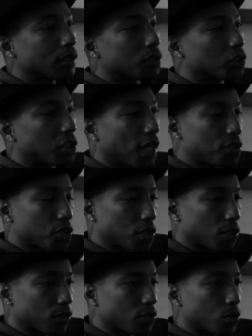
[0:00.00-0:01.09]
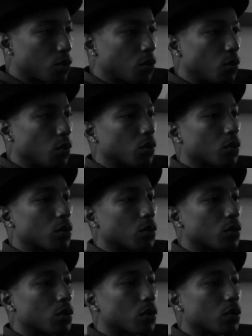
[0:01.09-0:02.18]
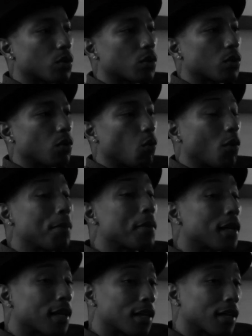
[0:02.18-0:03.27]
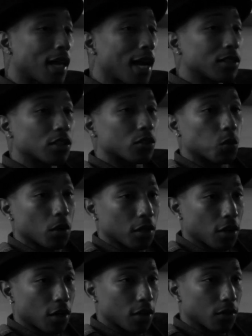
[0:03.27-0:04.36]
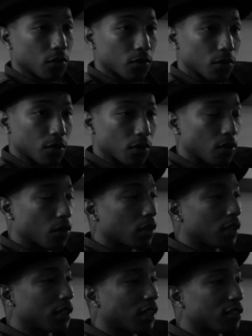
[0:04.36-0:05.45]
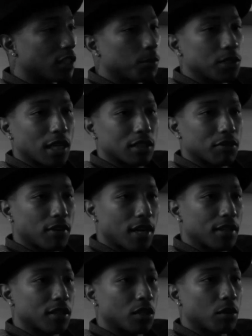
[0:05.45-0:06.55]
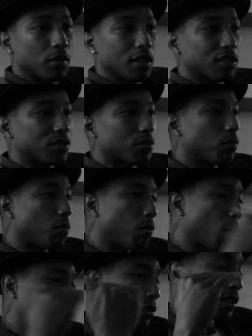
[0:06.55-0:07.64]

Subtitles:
gesture to women, not just one girl. It doesn't objectify them. It's mostly